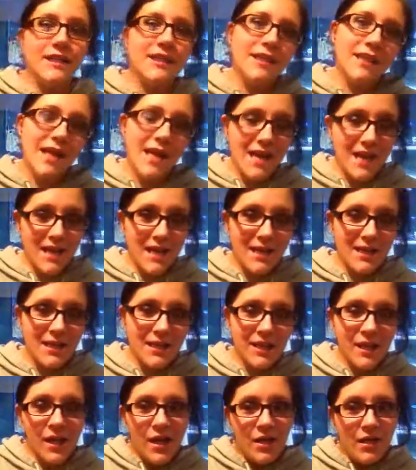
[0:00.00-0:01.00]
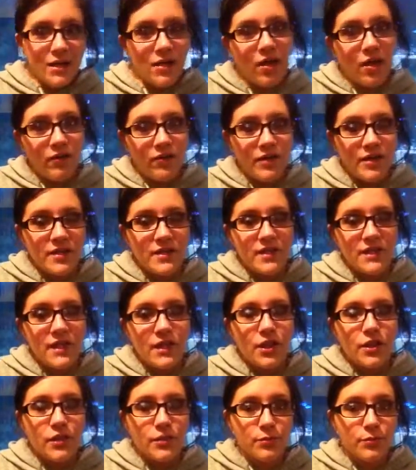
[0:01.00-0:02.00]
at the end, and
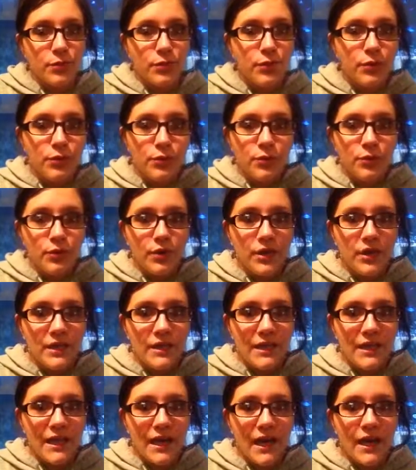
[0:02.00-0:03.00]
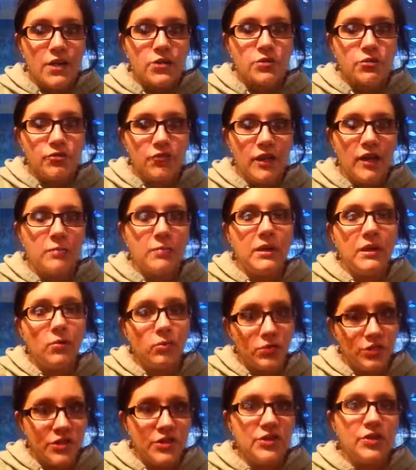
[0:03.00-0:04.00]
obviously through the actual vaping
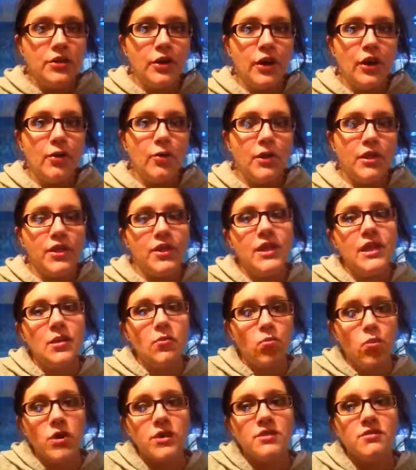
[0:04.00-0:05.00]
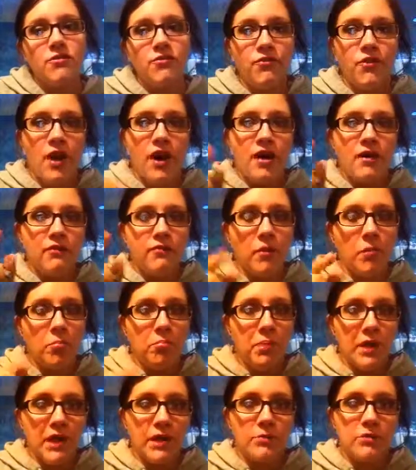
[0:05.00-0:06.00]
we'll still go with the 1 to
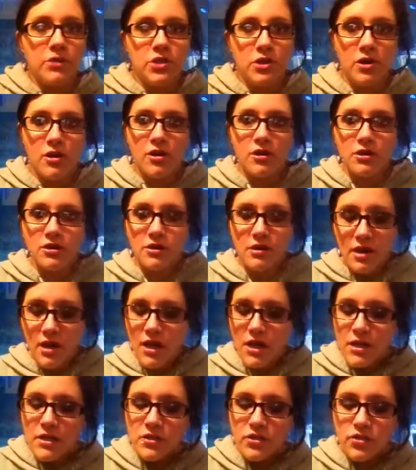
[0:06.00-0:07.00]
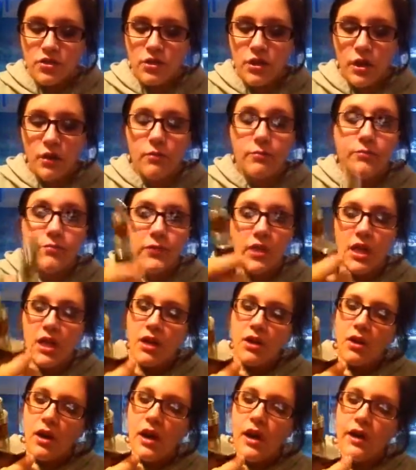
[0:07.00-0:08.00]
5 bite chart. So
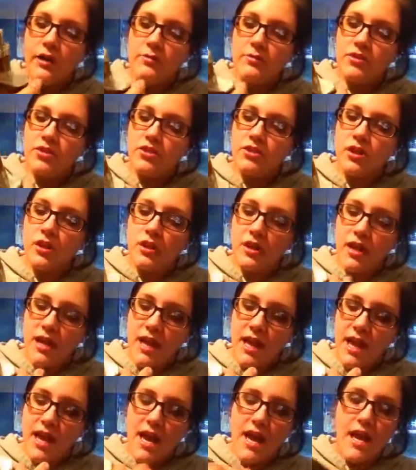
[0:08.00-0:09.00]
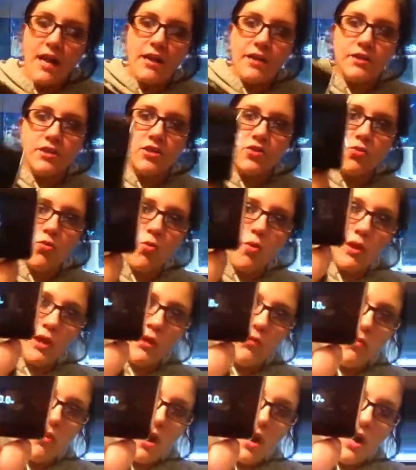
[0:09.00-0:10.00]
I am starting at
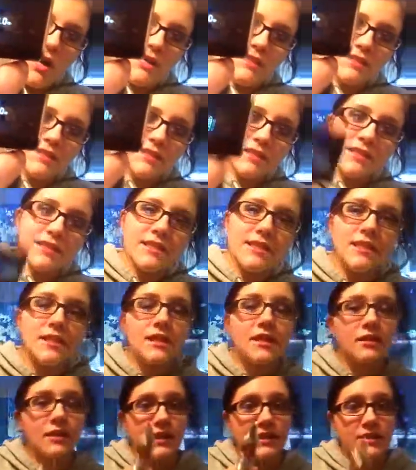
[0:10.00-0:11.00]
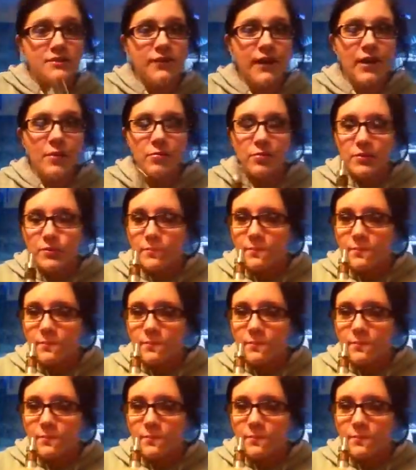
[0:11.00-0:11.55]
20 watts. Let's vape.